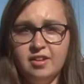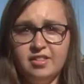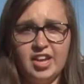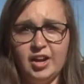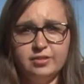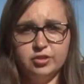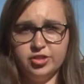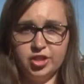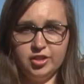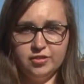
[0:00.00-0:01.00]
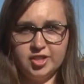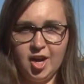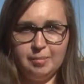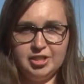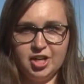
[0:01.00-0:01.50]
The average return for
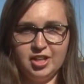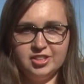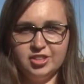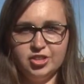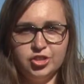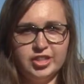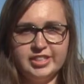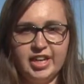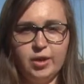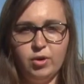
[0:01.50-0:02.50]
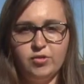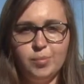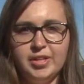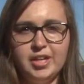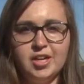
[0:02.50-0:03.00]
Tommy John surgery is anywhere from
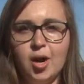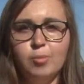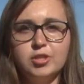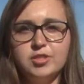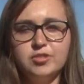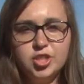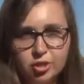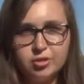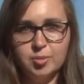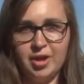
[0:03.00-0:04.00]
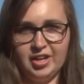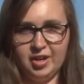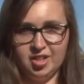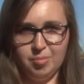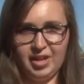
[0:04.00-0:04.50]
a year upwards of 2, depending
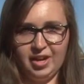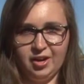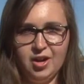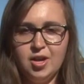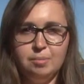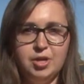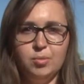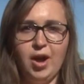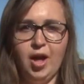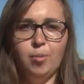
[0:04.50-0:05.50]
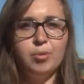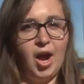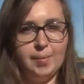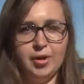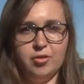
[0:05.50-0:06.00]
on the player. Meanwhile,
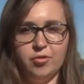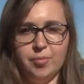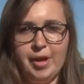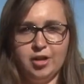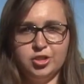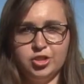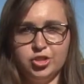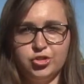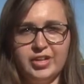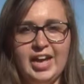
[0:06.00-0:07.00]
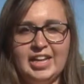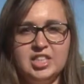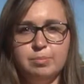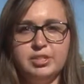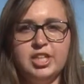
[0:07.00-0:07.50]
primary repair surgery has
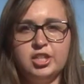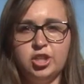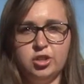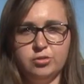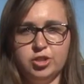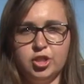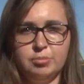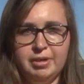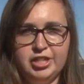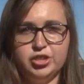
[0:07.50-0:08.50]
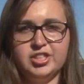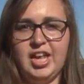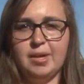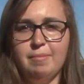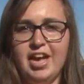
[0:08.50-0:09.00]
the potential to return pitchers
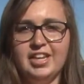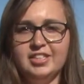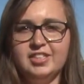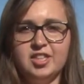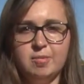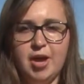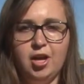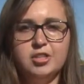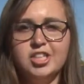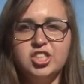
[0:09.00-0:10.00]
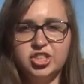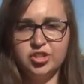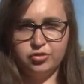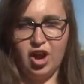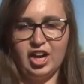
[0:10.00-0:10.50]
like Maness to the mound in just
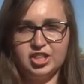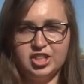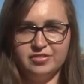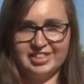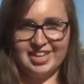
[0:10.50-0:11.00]
a fraction of the